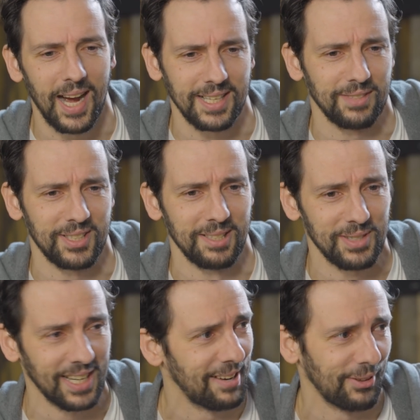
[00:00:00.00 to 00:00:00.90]
activism
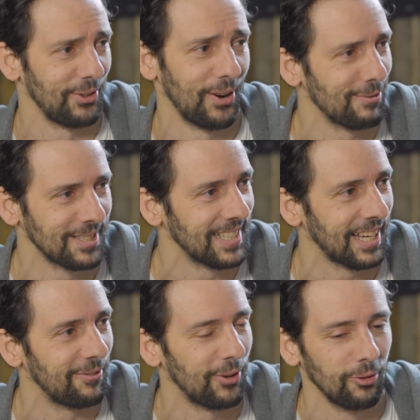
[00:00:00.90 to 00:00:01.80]
that I never thought I was going to
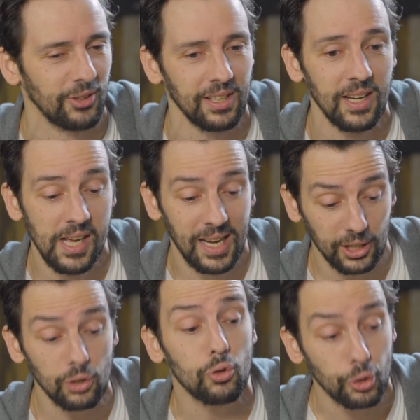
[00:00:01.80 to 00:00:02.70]
get involved in. I
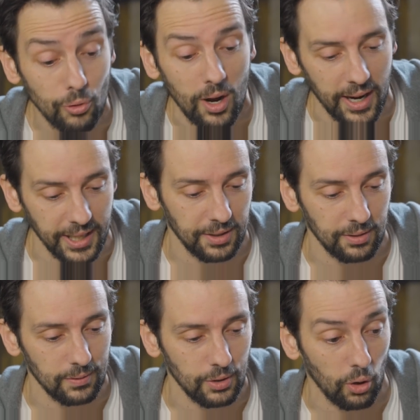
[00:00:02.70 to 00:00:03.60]
do try
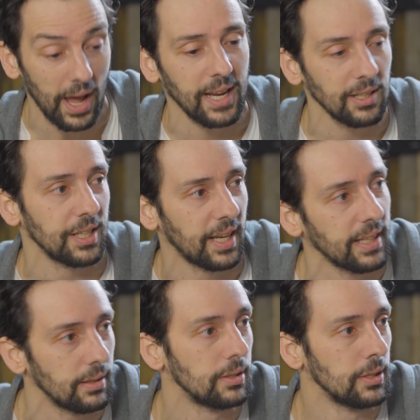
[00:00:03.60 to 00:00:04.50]
and not
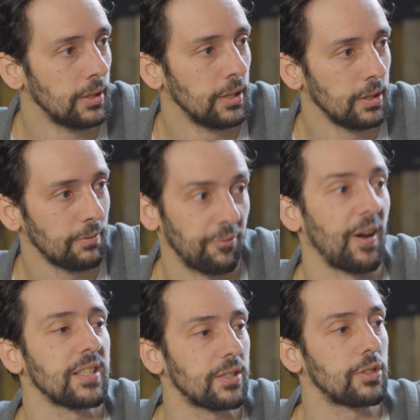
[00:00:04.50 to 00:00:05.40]
alienate
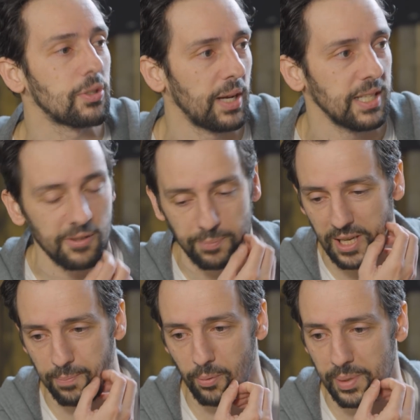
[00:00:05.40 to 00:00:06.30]
vast swathes of
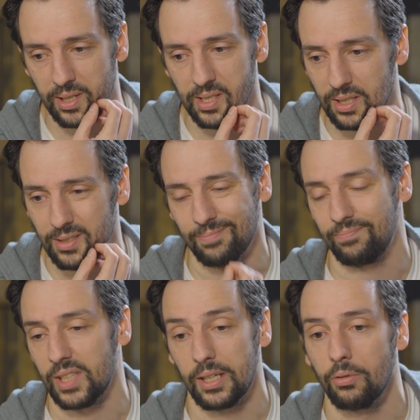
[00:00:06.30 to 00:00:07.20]
people because I
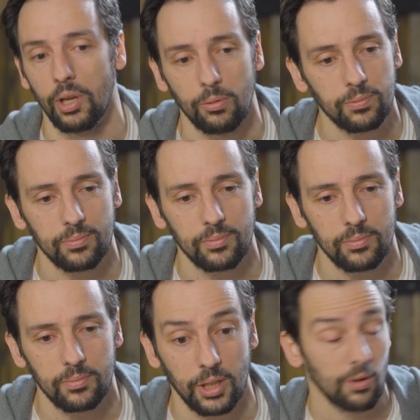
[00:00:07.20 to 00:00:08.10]
don't know
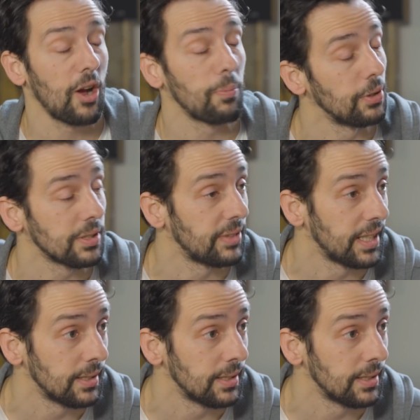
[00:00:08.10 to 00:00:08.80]
how productive it